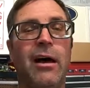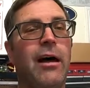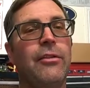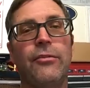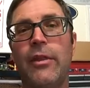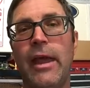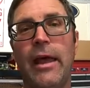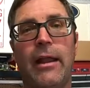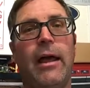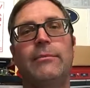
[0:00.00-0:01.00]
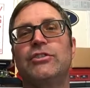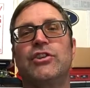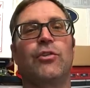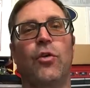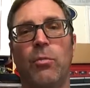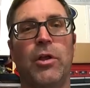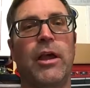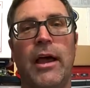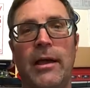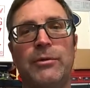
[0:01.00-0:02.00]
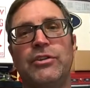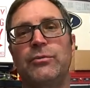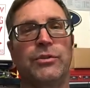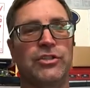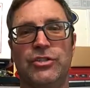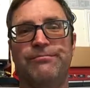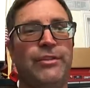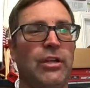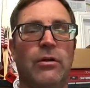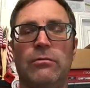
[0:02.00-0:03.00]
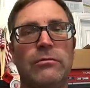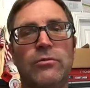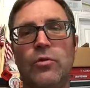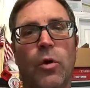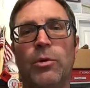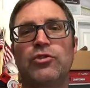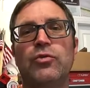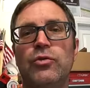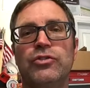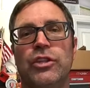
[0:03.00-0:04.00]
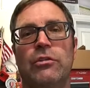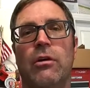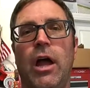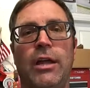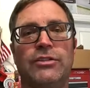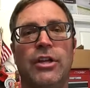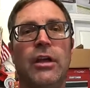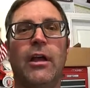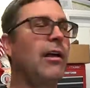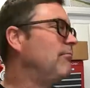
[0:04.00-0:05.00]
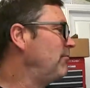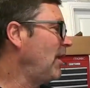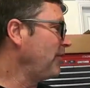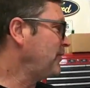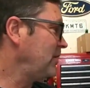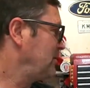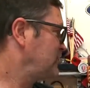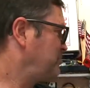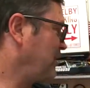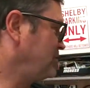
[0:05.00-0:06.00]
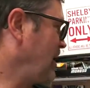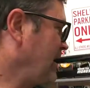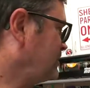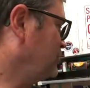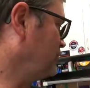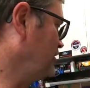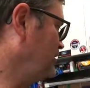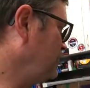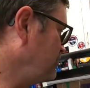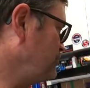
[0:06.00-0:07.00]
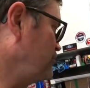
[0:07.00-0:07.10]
Other than that, I'm just a normal guy with just normal tools in the garage. Nothing spectacular in here, as